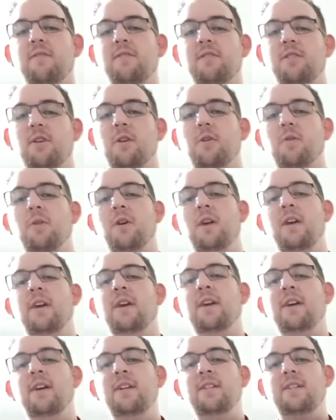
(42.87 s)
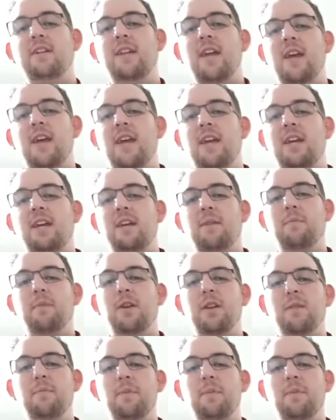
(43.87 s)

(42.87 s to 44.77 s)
So today I'm going to